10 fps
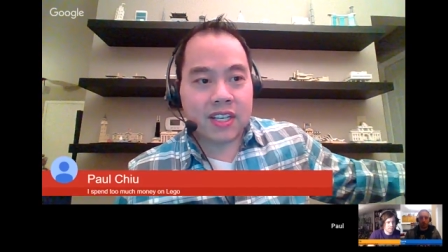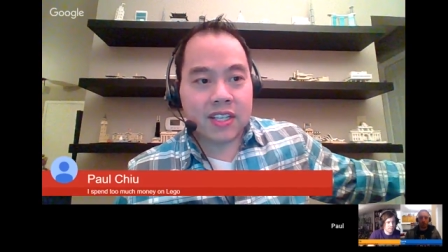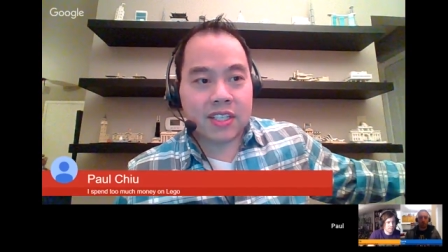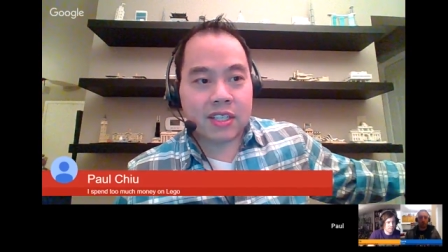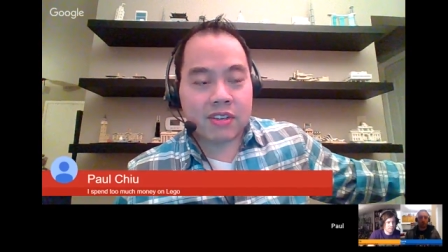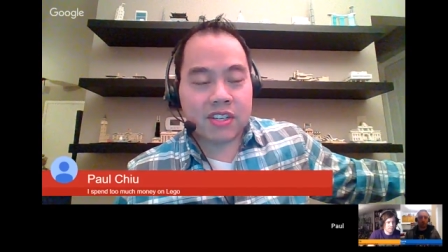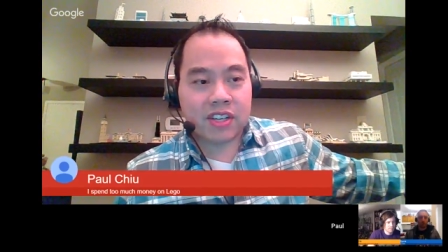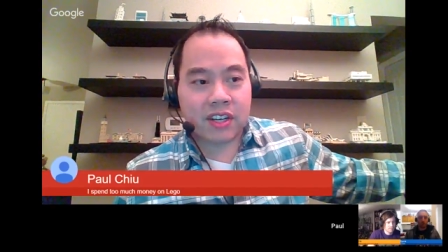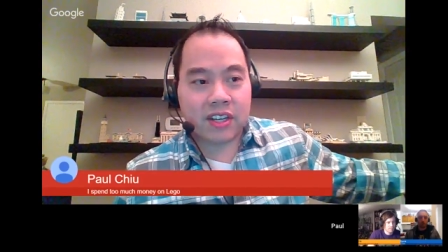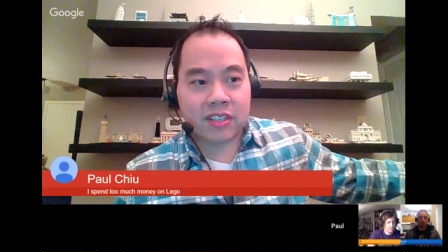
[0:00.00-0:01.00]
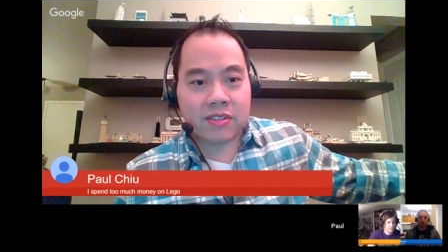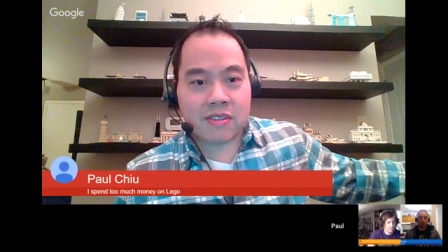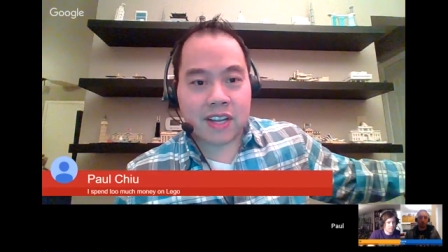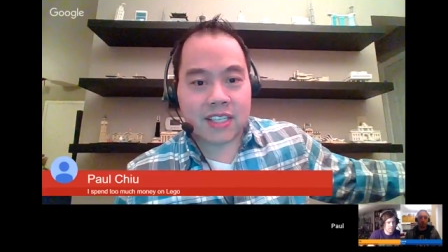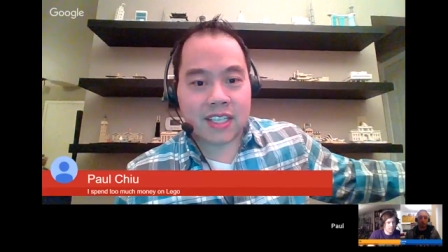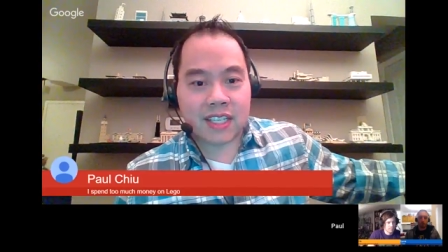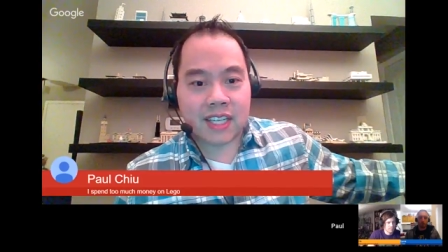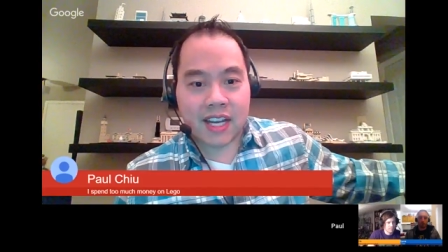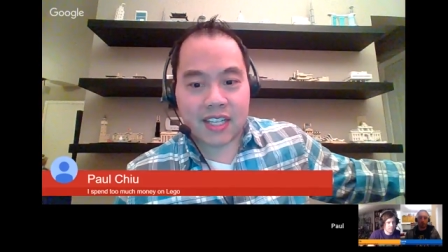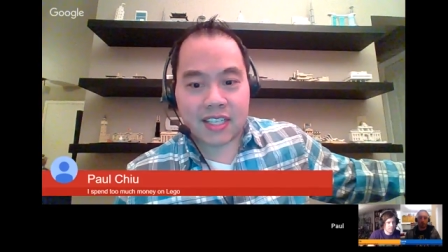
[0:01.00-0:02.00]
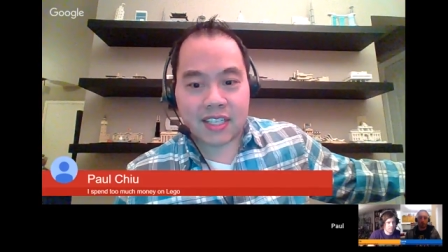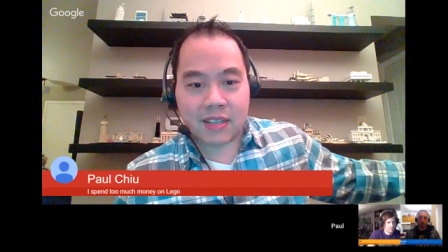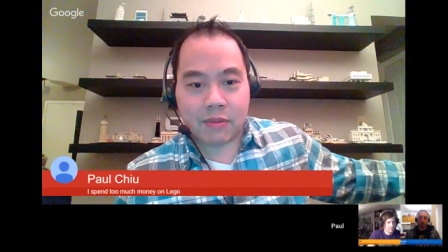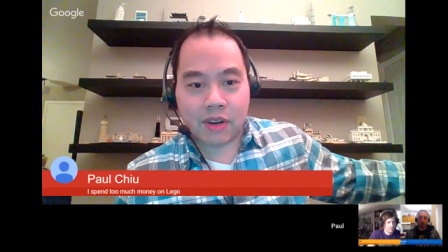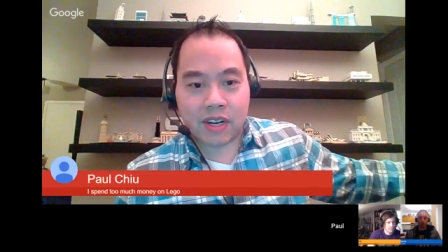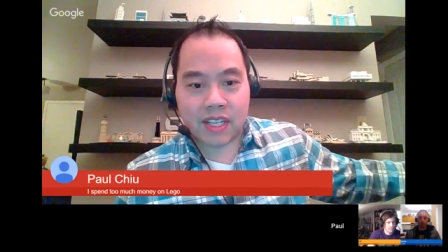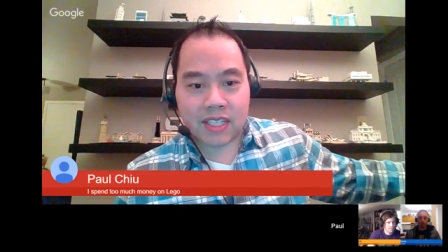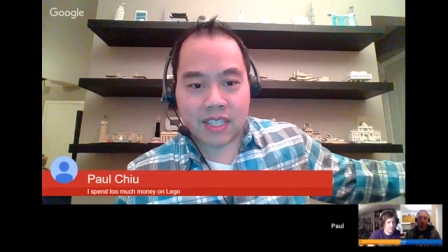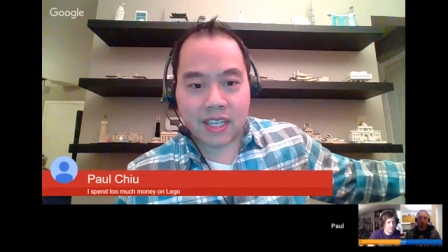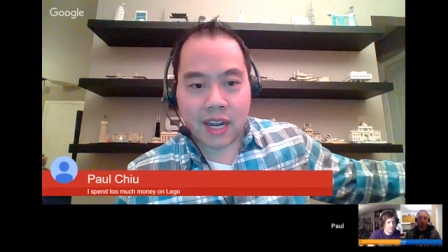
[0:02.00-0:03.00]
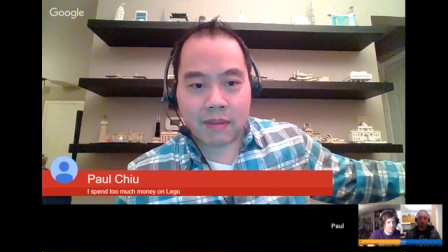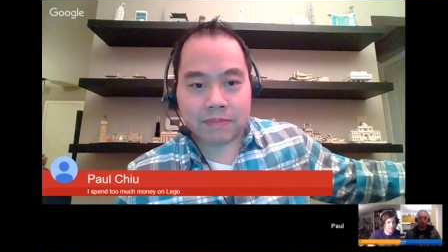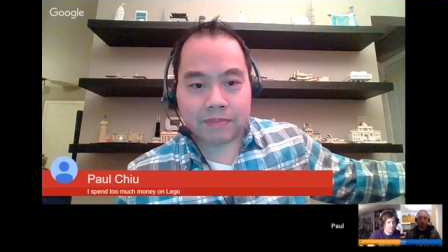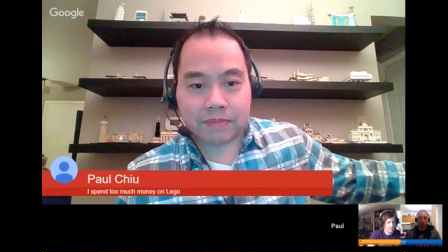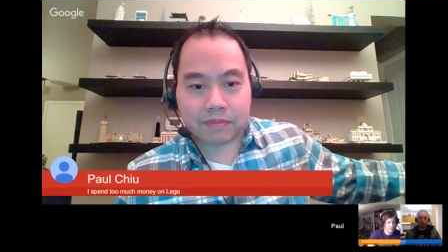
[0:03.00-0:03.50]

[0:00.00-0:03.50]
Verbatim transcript: screen share so you guys can kind of see what it is that I'm